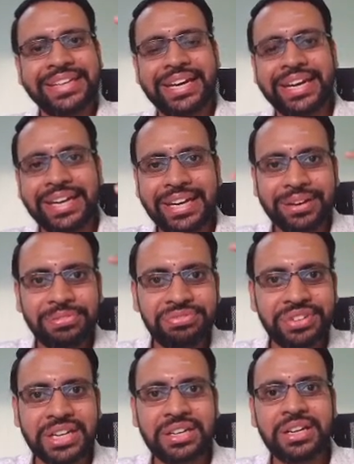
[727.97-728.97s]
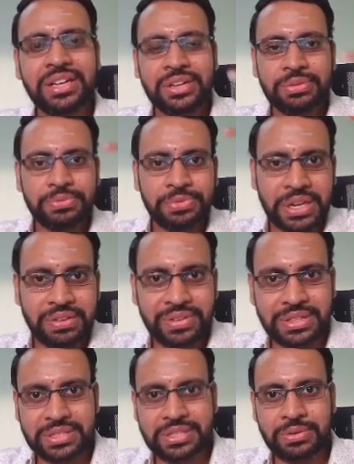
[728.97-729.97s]
at a different
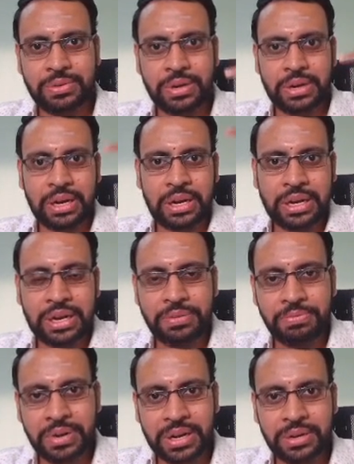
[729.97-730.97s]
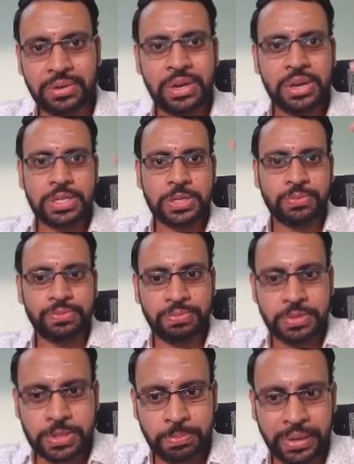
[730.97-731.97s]
frequency, at a different
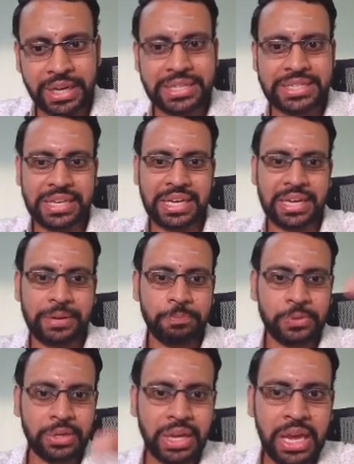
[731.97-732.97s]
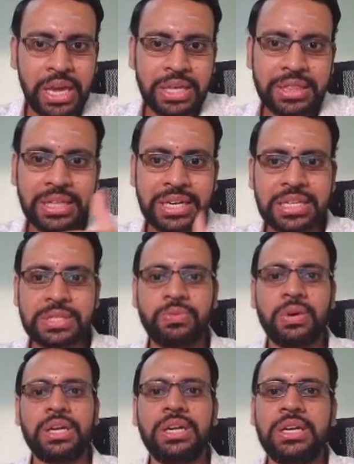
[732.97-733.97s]
speeds here. Okay, that is
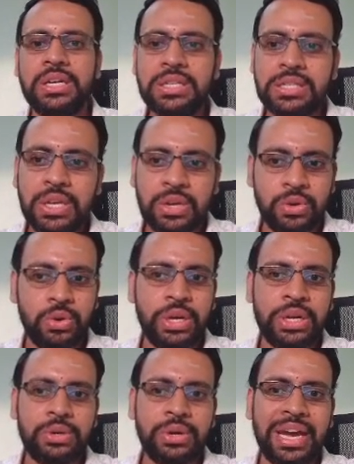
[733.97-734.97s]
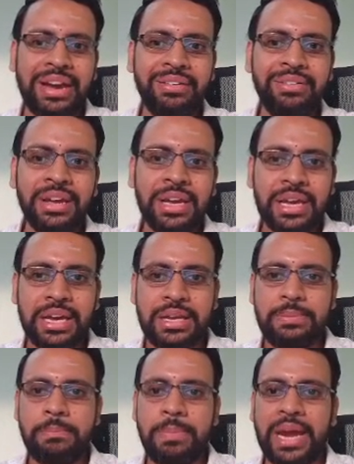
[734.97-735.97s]
what it is going to have an
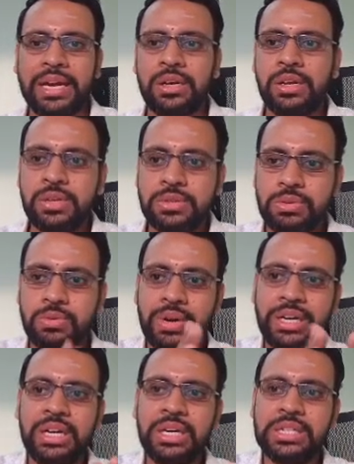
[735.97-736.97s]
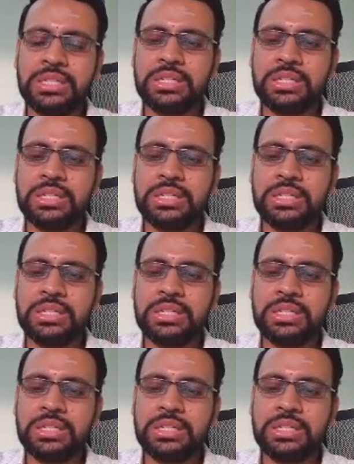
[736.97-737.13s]
impact. So what it is